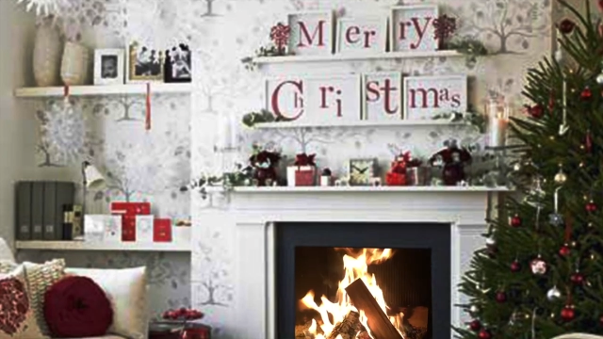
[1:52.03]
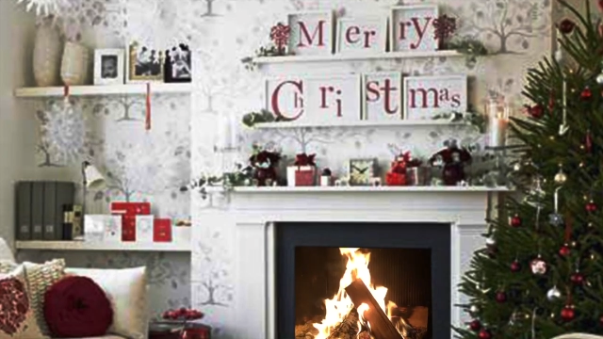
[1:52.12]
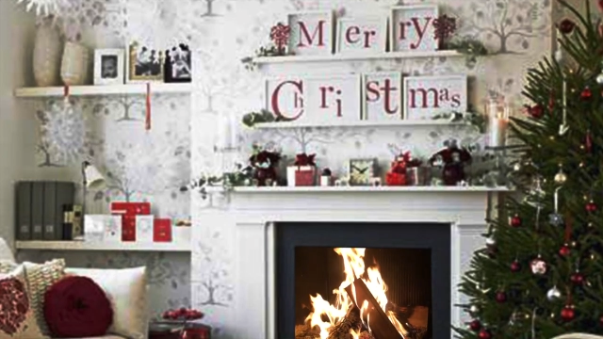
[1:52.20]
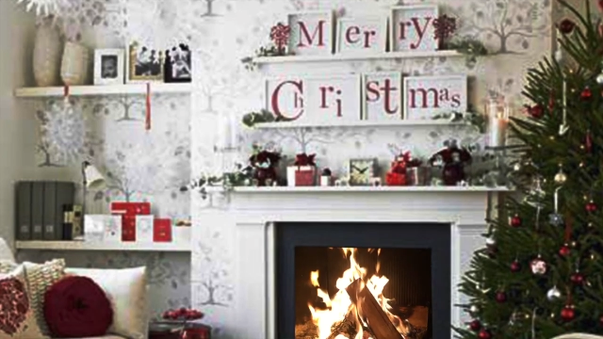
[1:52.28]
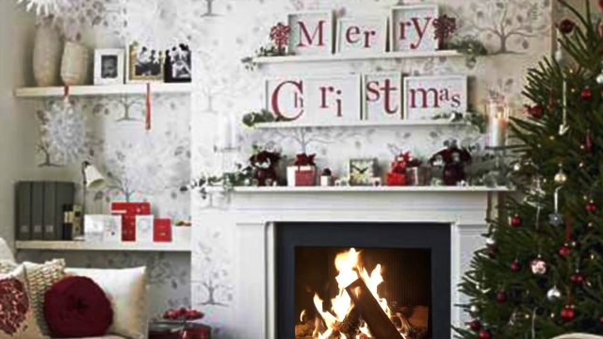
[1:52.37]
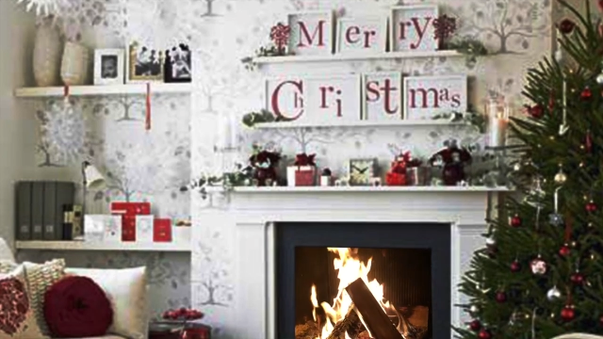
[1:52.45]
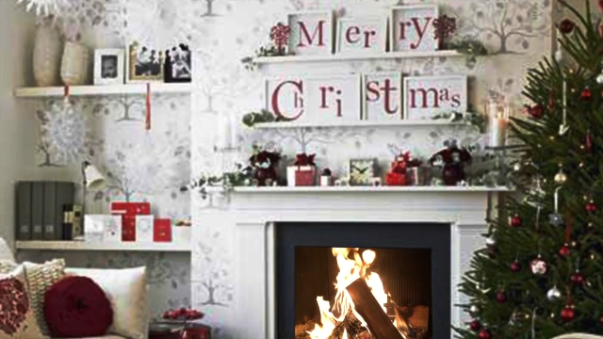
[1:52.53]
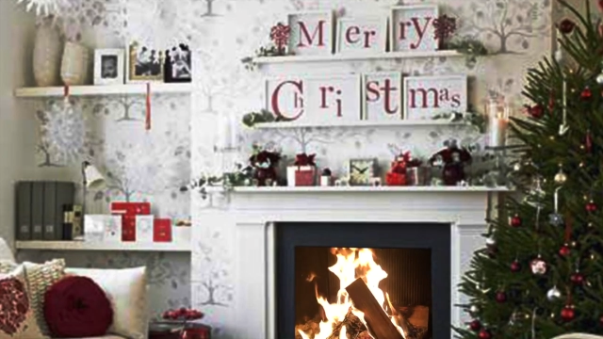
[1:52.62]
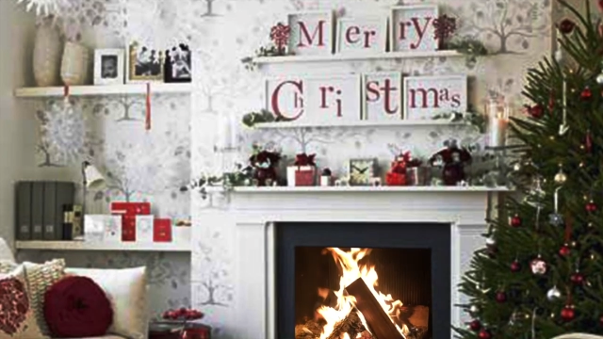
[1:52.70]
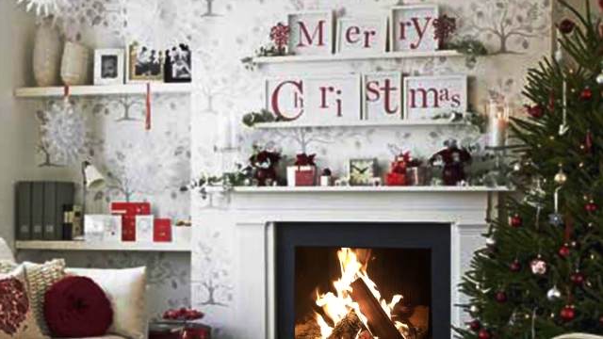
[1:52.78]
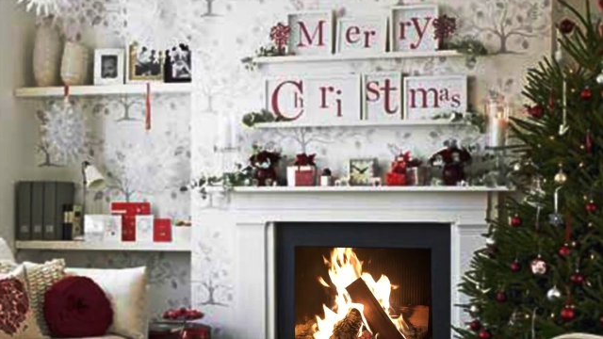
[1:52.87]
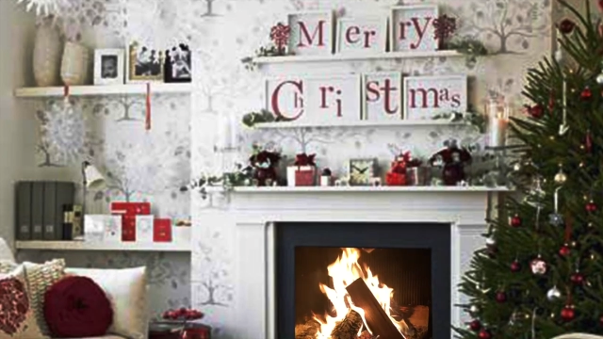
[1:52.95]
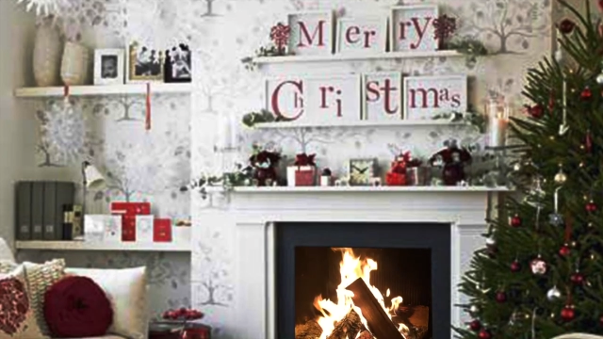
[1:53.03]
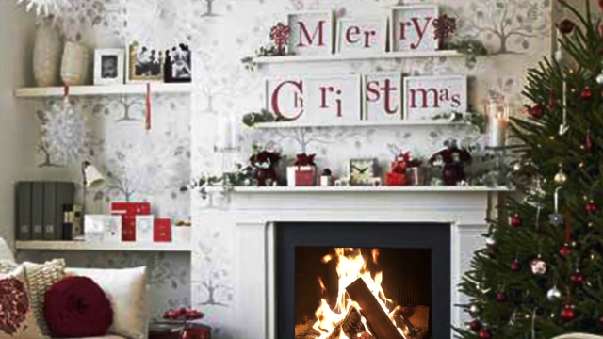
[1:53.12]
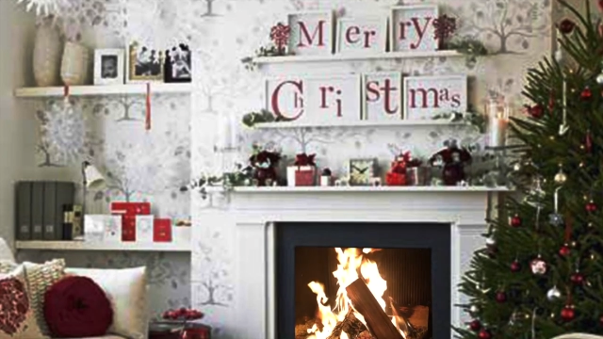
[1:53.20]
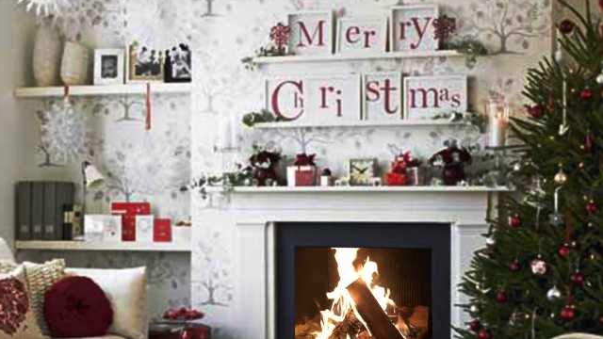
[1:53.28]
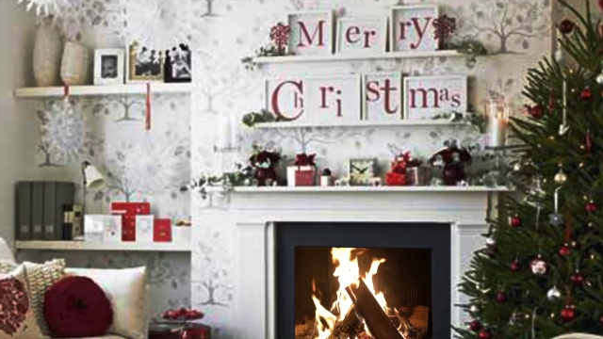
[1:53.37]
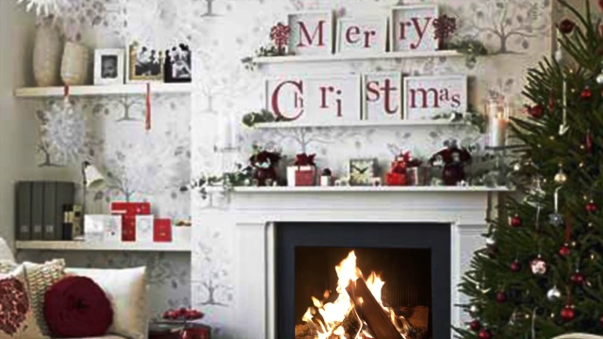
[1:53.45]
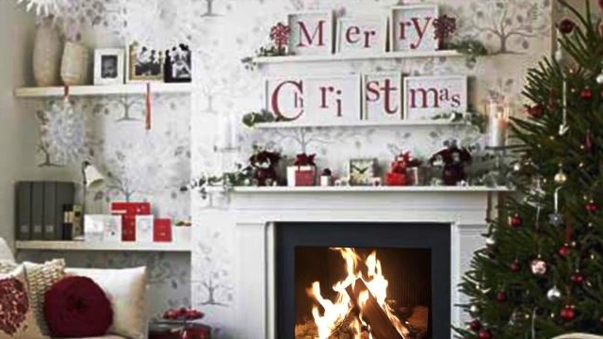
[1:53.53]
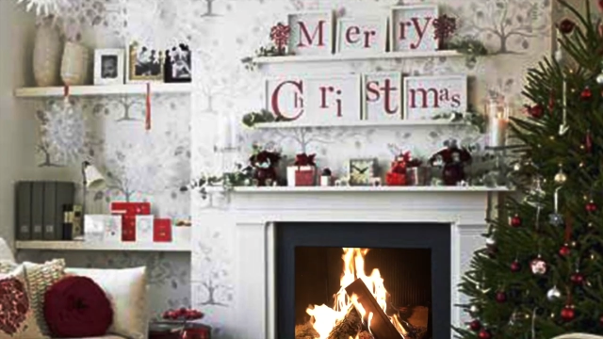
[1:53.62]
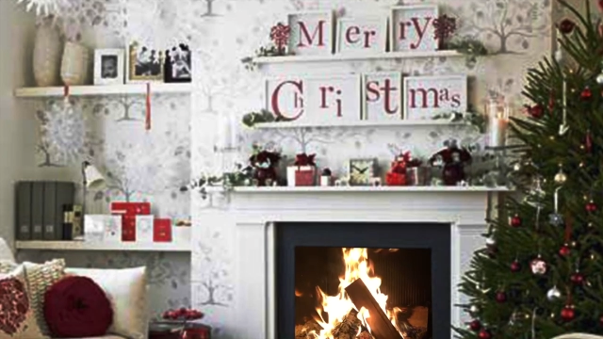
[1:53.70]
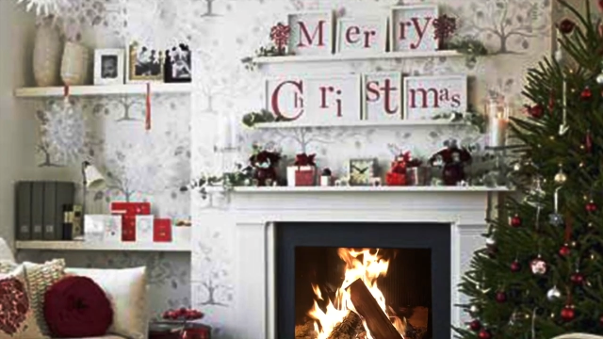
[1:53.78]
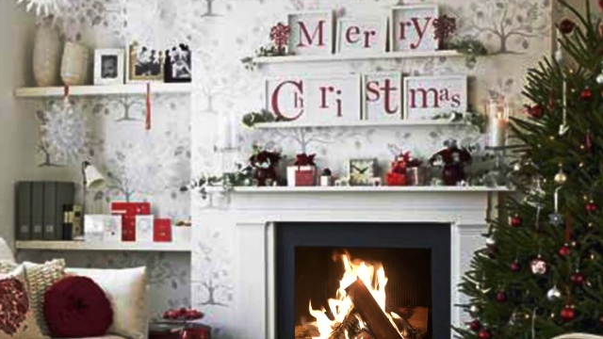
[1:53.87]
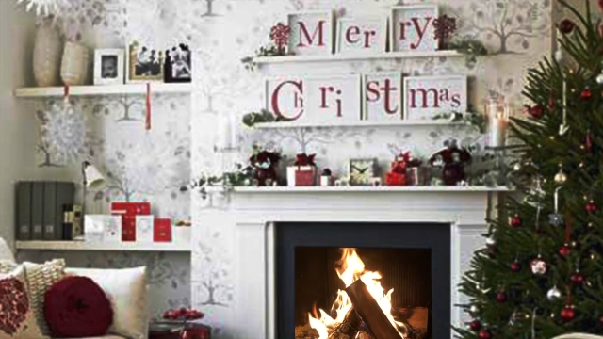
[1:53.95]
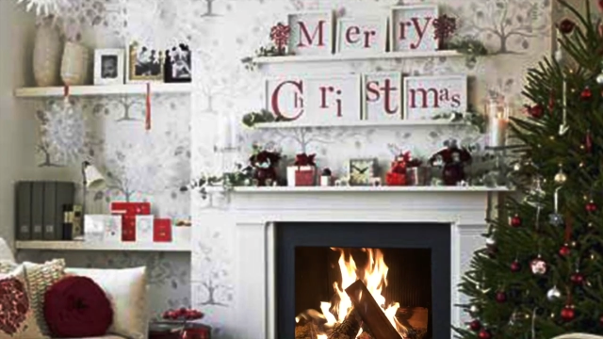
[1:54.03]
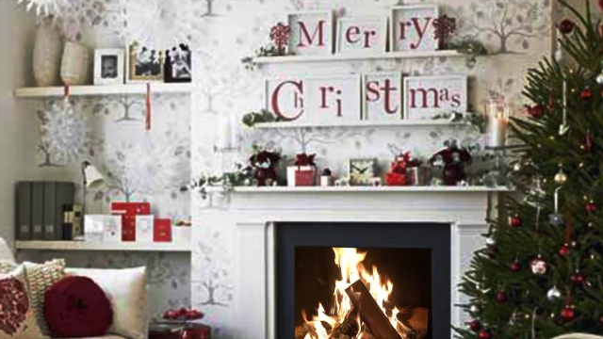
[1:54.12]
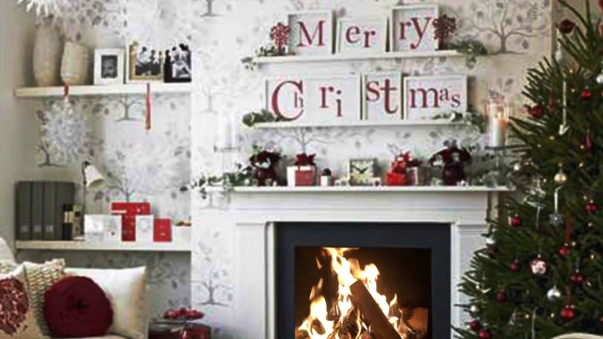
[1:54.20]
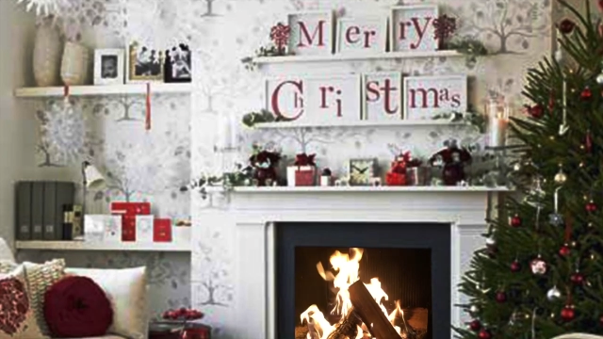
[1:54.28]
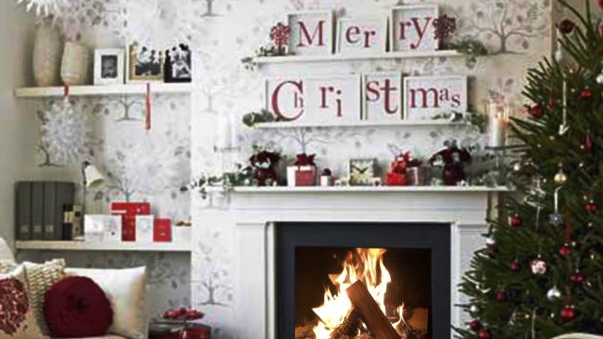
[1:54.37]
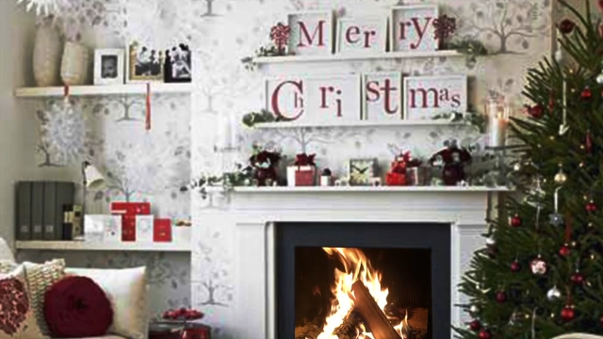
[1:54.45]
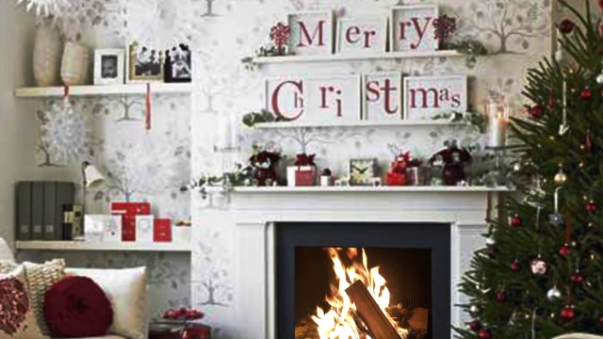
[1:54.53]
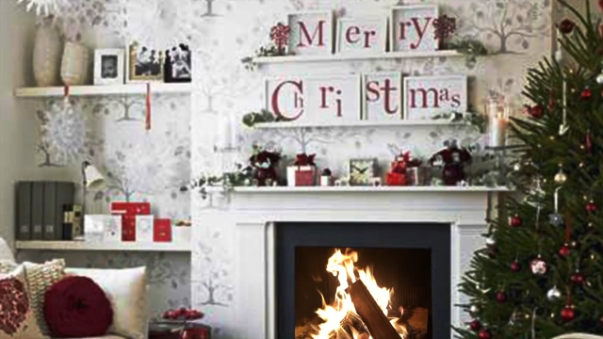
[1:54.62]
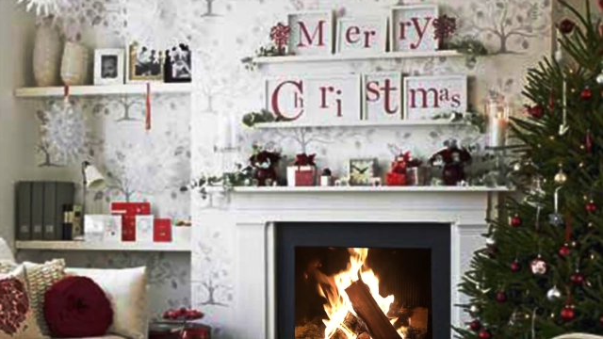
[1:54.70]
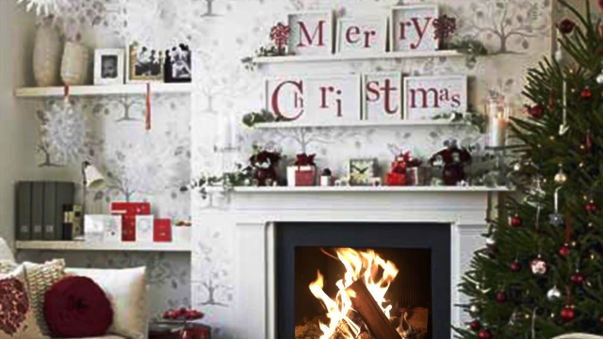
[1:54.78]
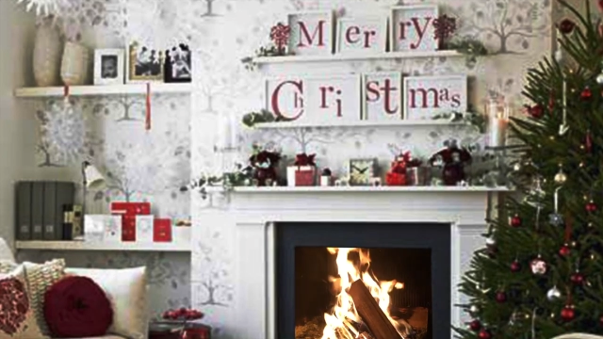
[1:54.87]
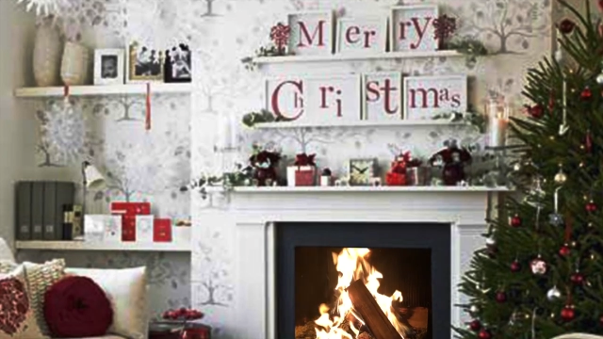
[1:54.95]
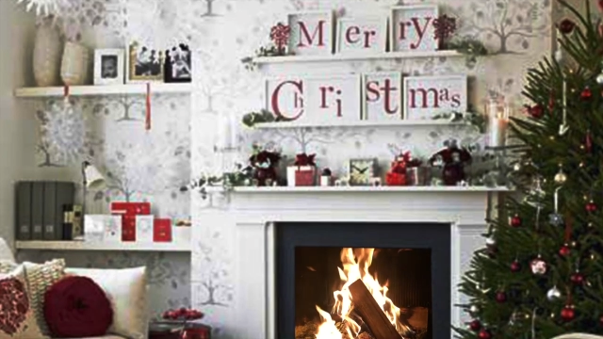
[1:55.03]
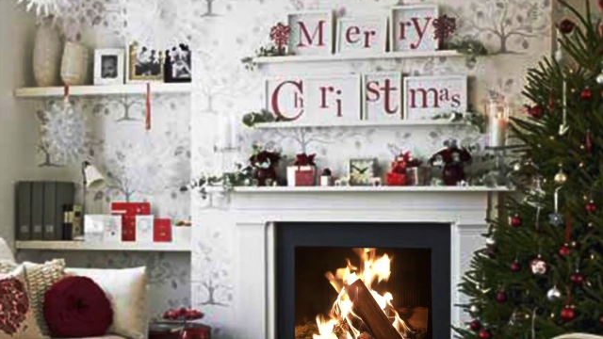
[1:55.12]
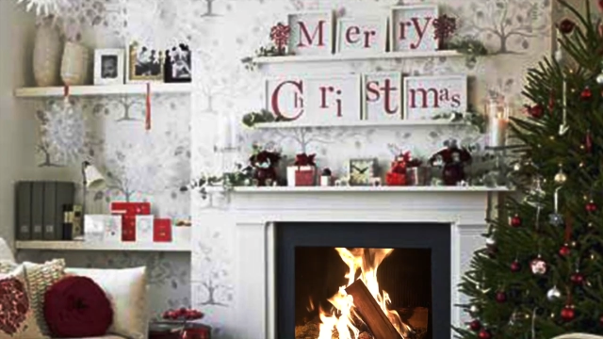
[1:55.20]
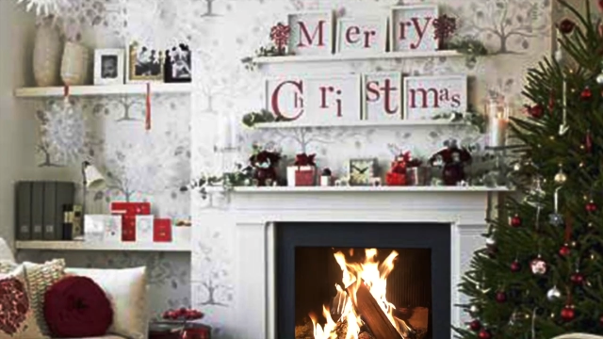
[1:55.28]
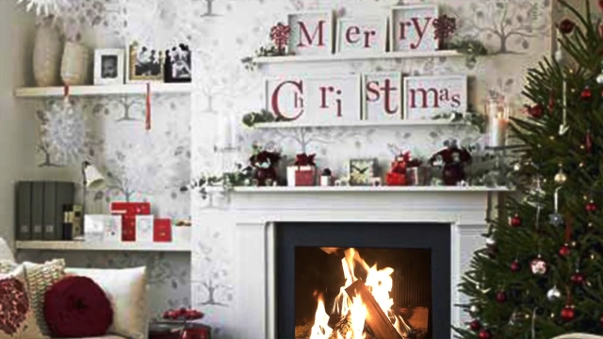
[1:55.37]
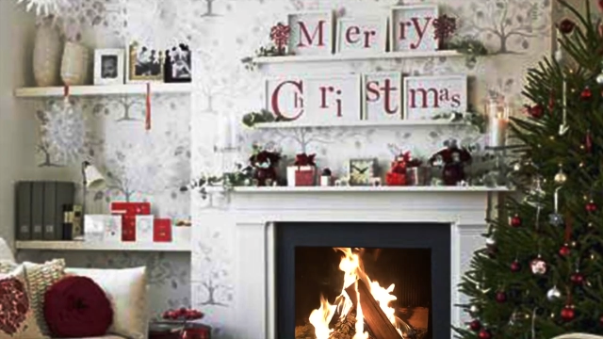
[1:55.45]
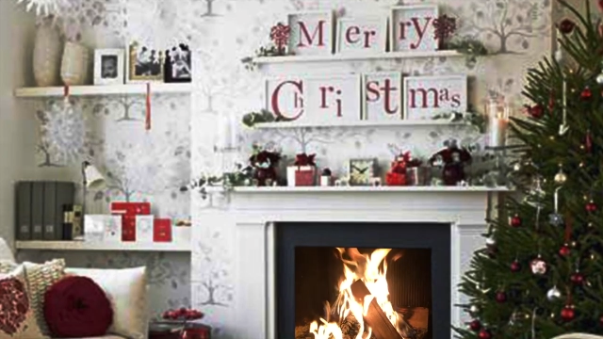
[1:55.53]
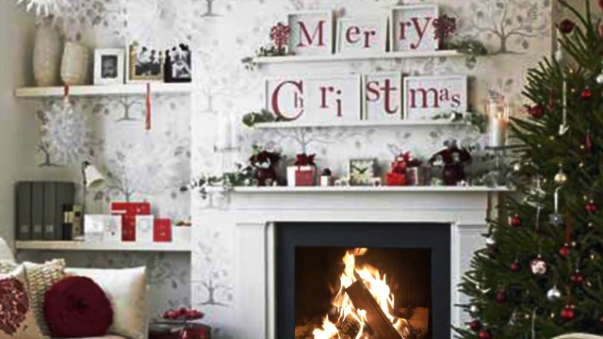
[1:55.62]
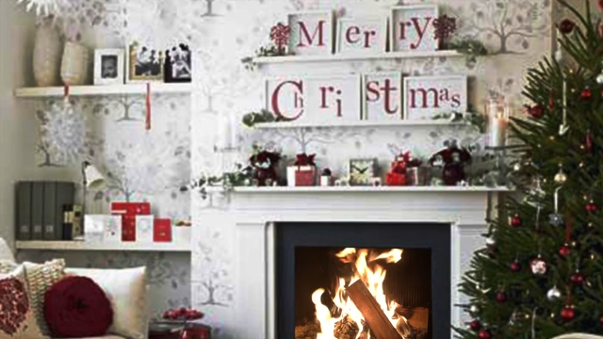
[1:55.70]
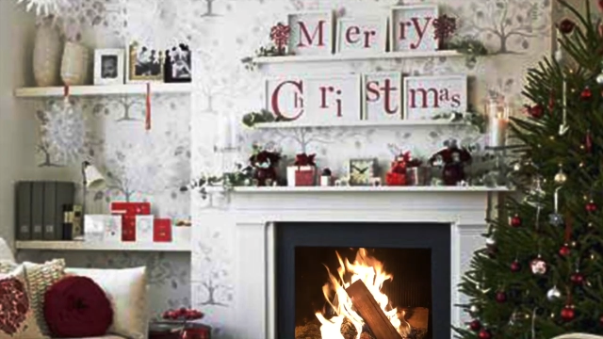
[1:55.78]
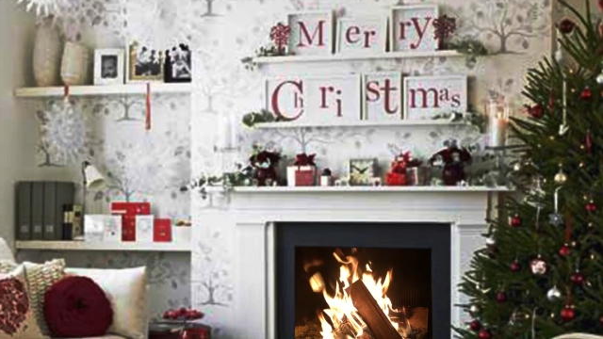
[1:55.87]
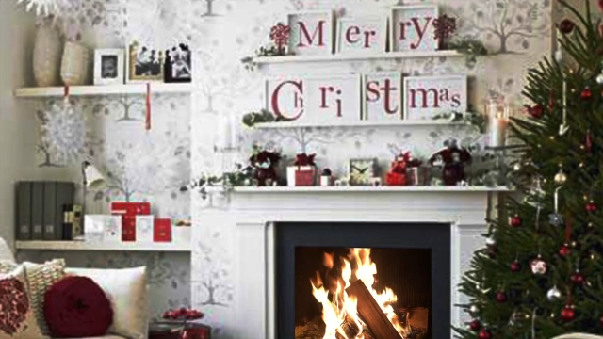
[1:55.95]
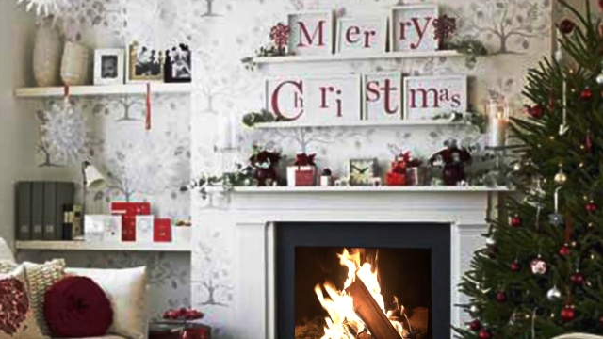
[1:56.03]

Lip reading: (no speaker visible)